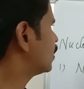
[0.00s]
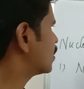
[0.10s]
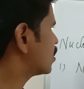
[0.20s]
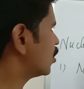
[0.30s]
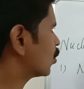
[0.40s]

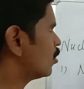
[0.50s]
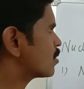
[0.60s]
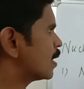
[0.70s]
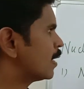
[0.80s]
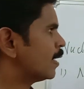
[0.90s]
this
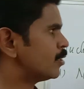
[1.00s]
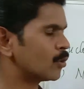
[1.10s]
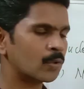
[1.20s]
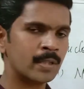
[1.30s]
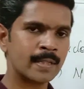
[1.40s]
nucleoside and
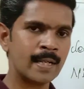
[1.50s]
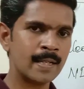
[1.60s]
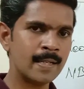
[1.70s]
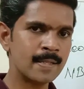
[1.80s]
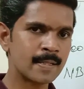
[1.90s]

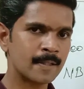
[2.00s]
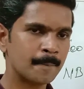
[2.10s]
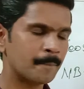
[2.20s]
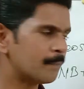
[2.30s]
nucleotide is